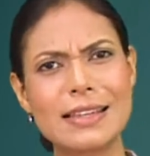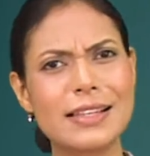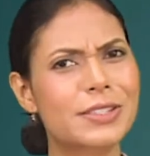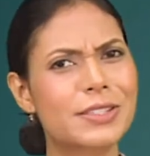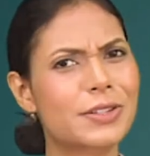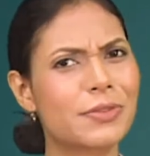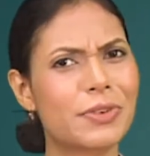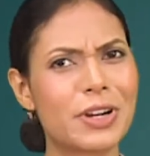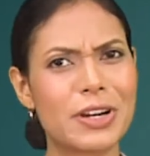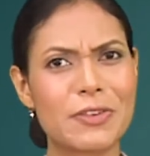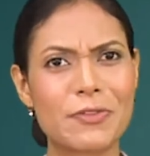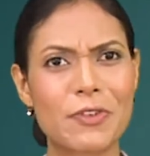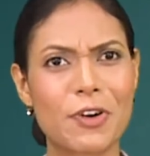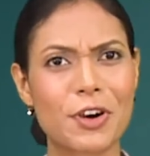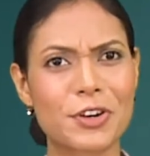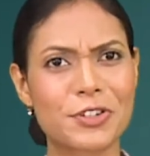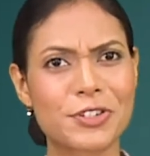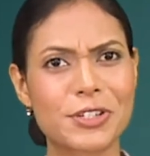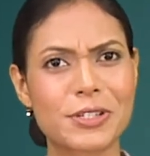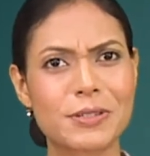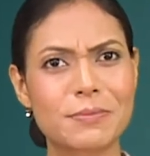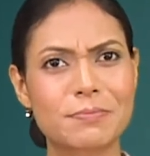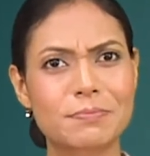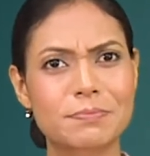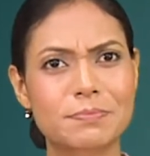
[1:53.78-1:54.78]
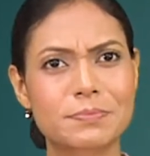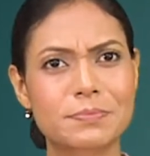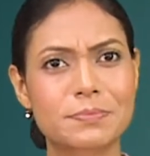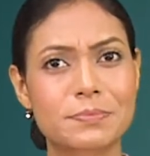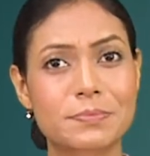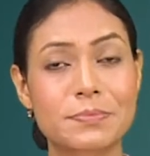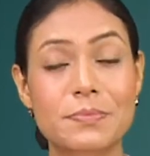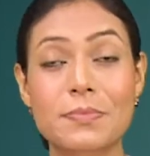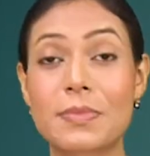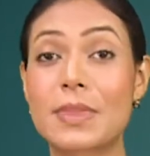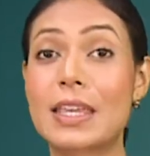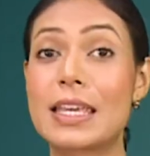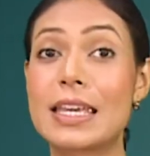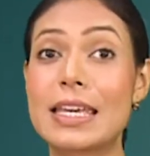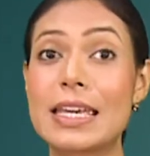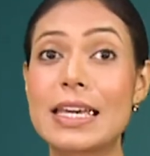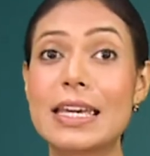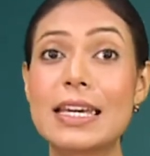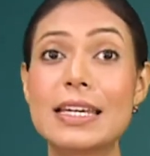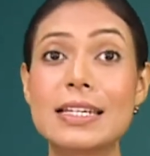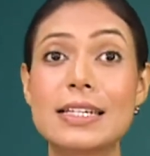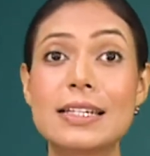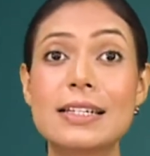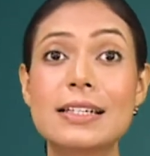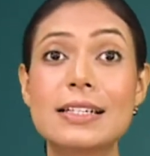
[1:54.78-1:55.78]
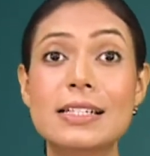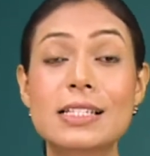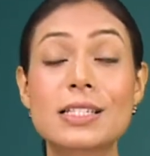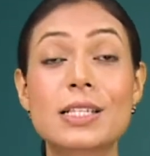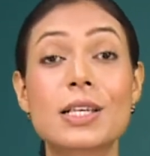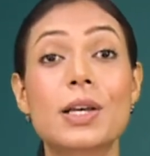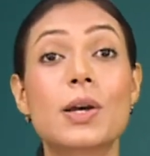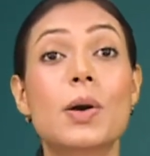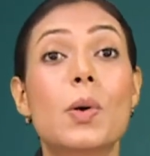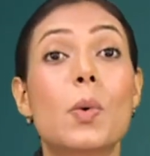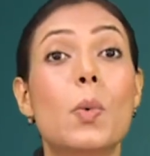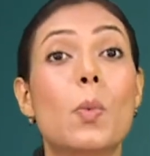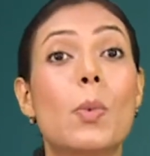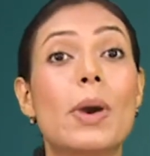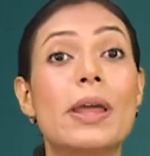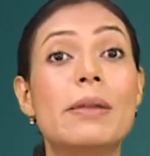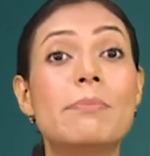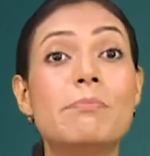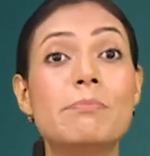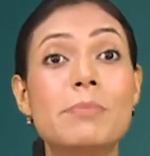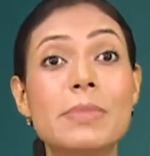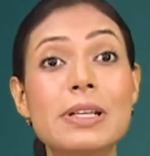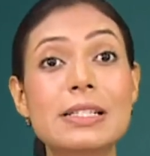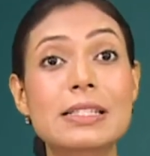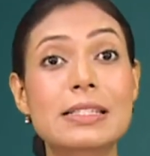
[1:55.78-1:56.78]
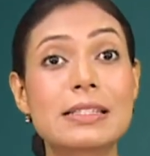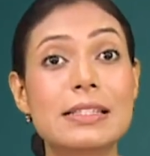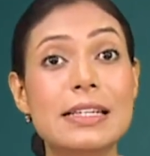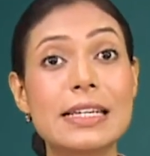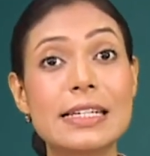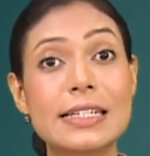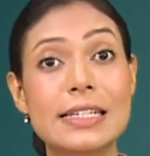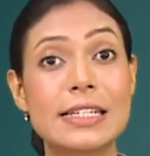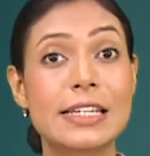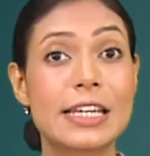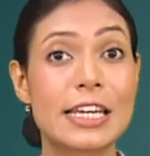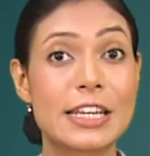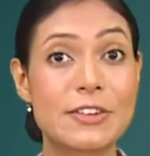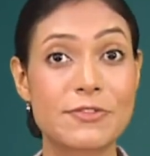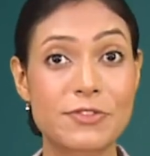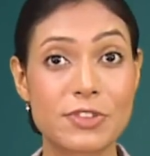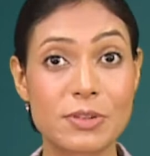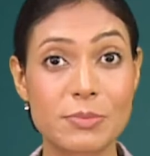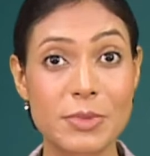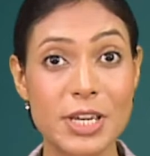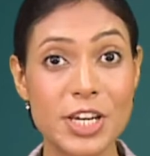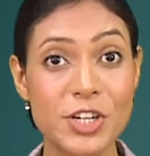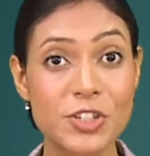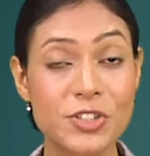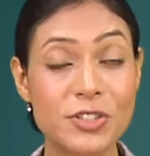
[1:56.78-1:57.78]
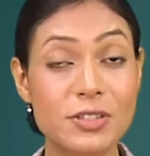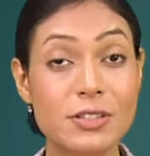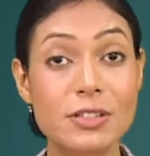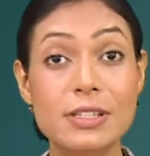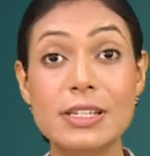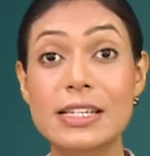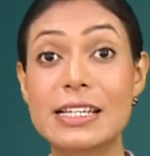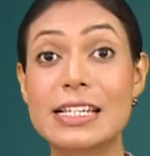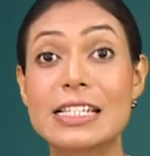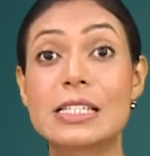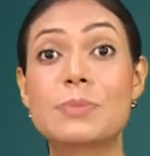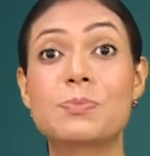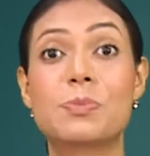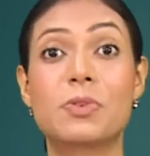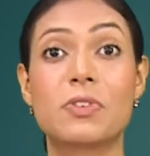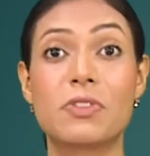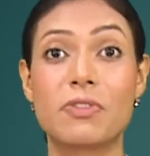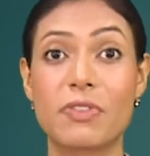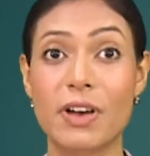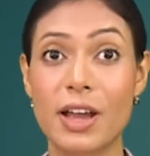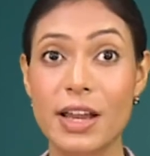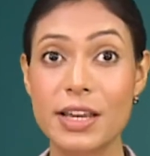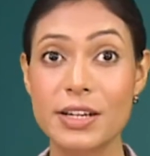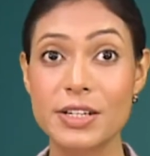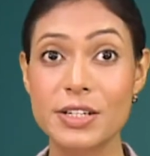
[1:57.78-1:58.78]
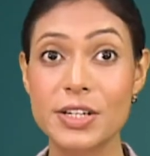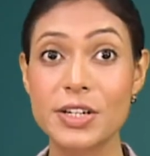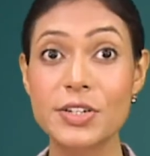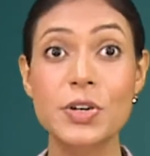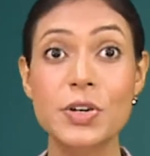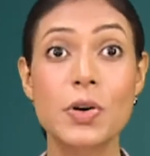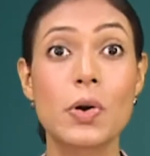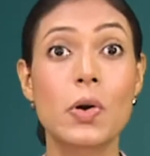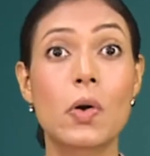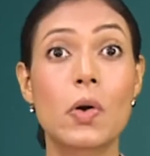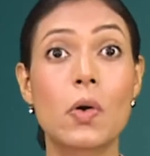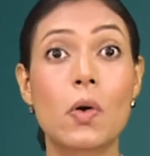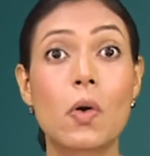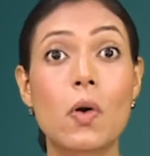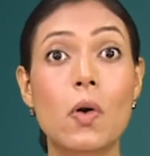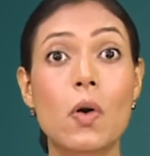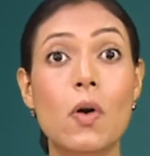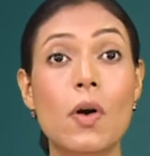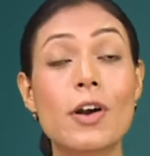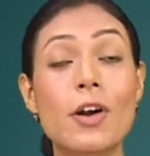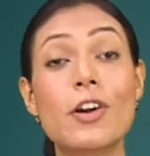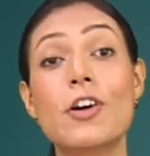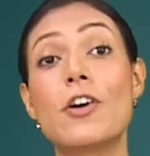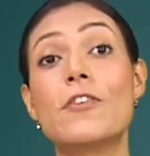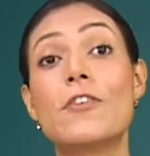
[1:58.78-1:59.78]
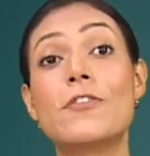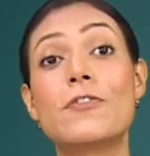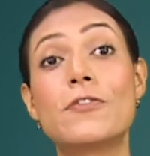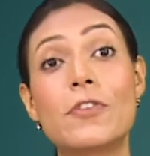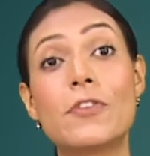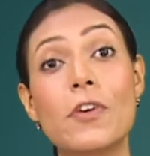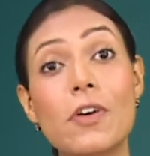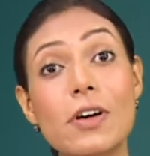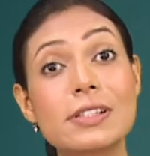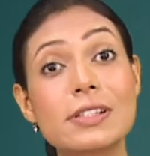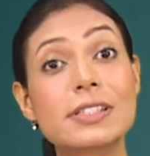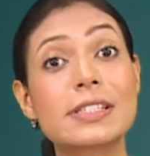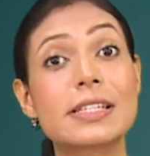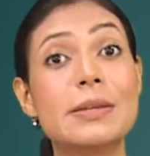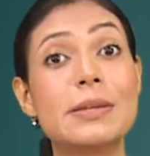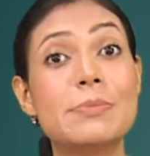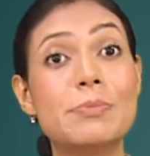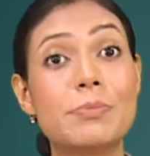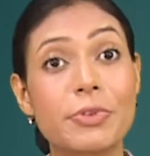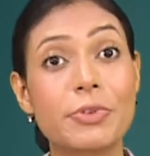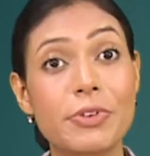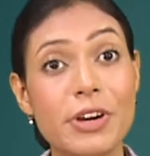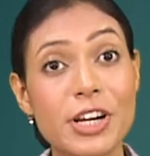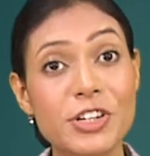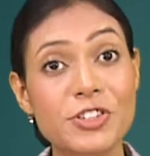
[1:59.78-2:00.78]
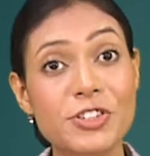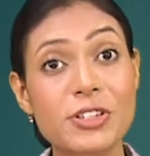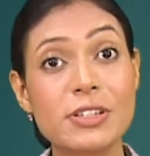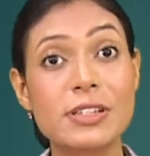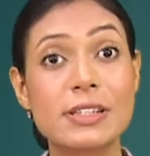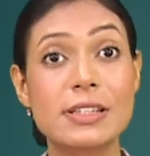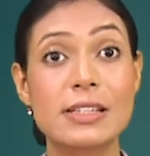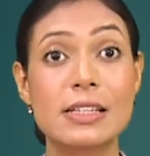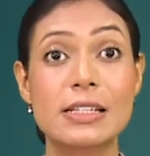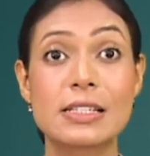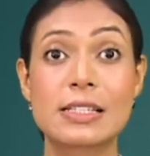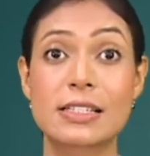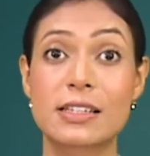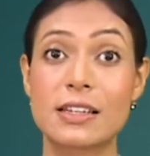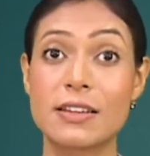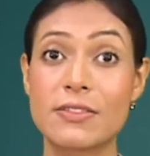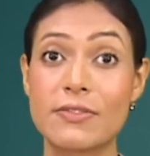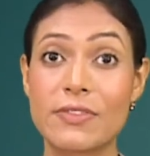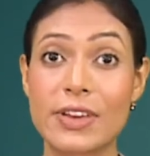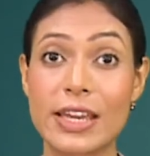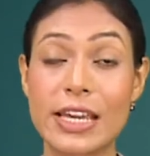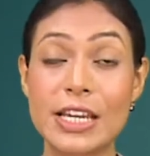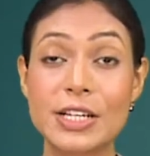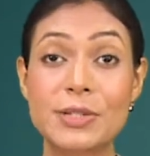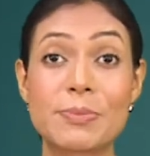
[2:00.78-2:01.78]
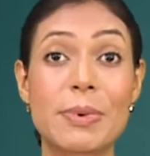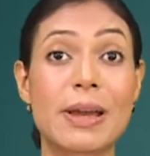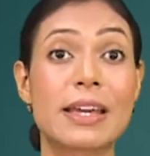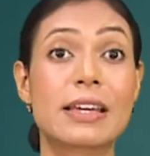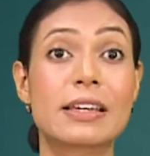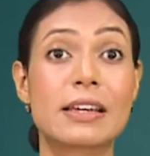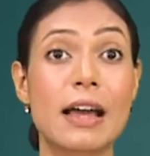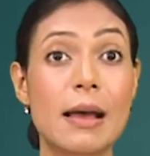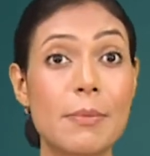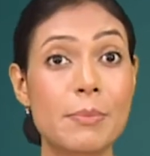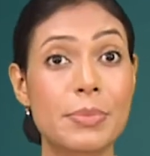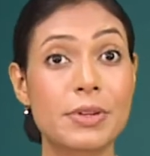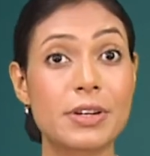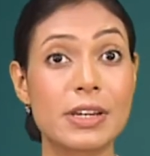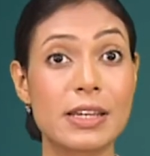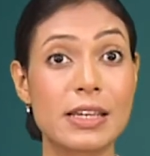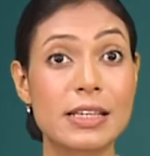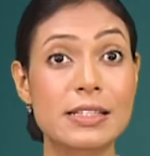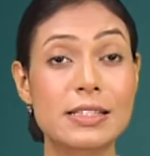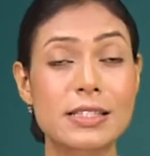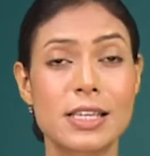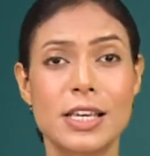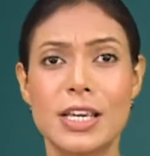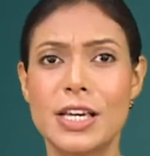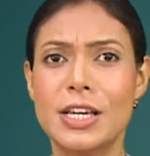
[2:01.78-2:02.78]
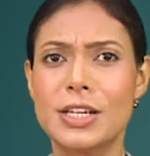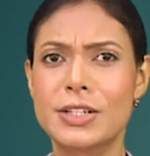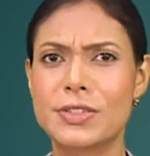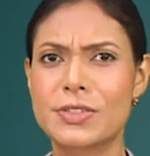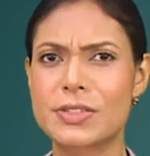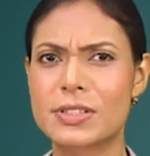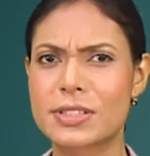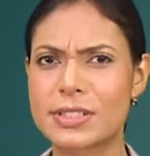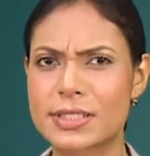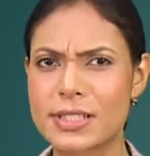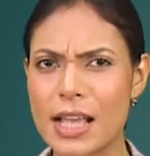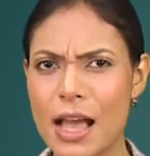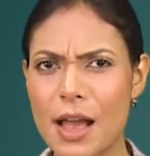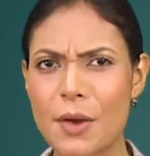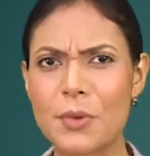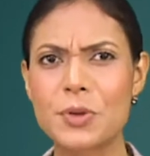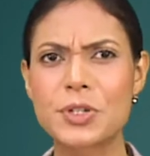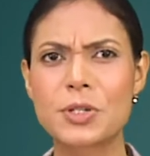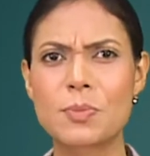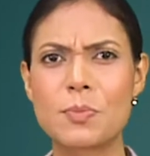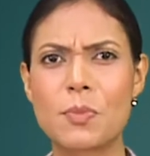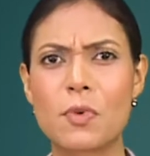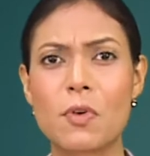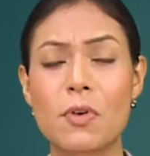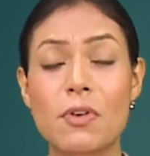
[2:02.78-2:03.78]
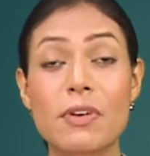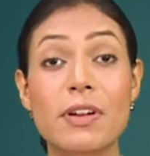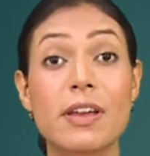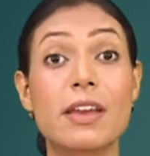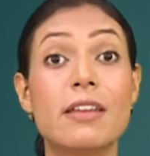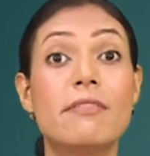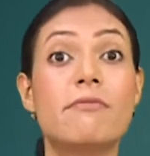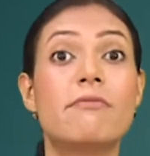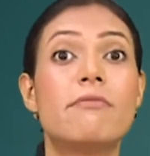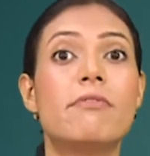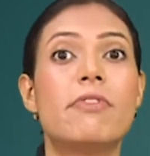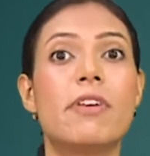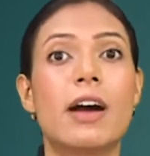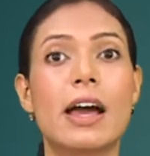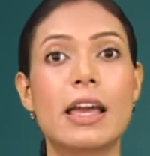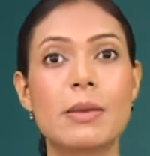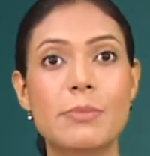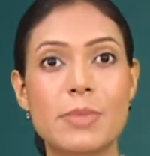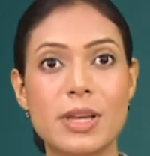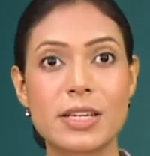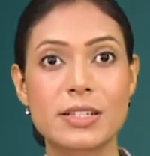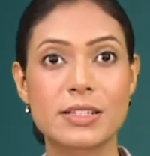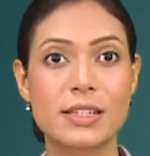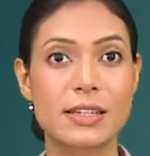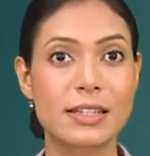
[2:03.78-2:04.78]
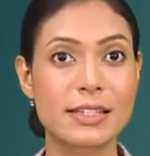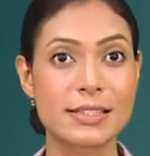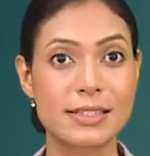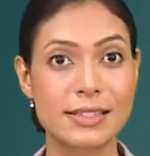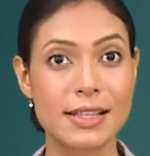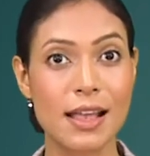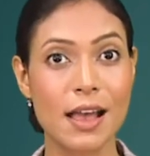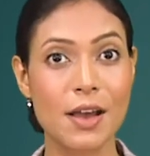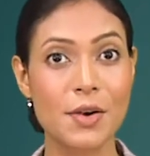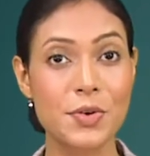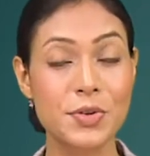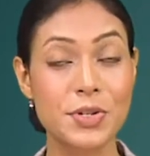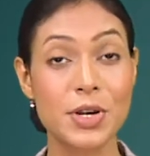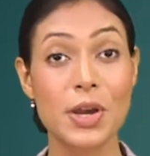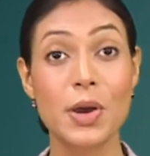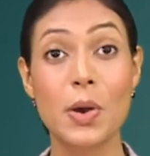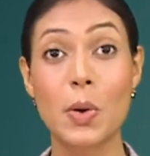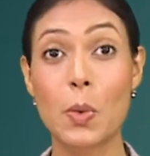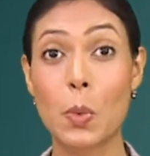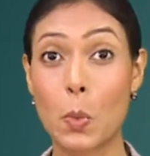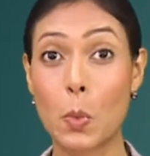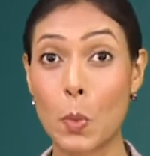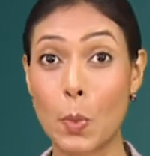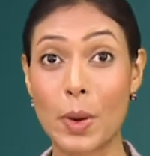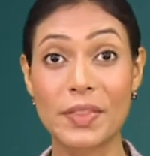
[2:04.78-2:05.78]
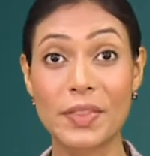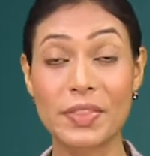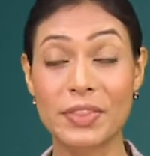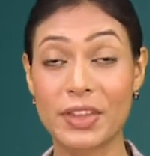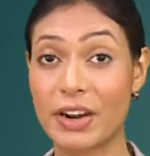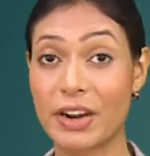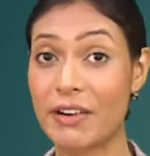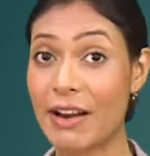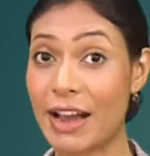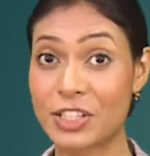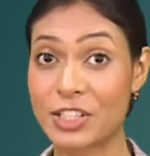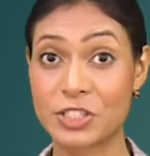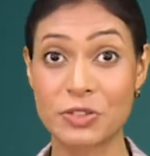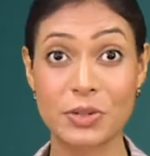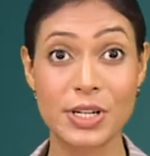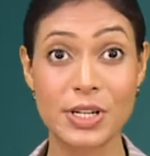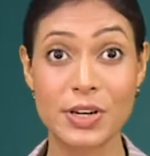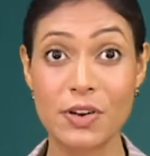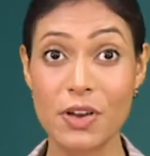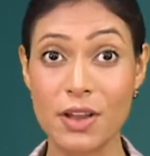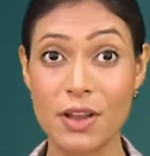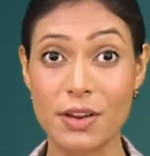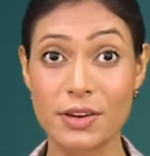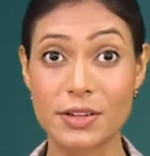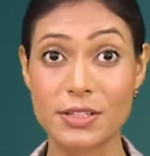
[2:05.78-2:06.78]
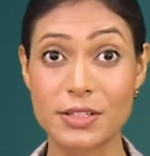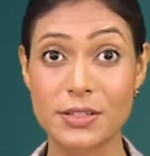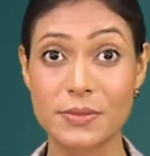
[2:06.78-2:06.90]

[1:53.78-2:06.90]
is greenwashing? It is when misleading information is provided or a false impression is conveyed by companies to sound more environmentally sound when they are actually not.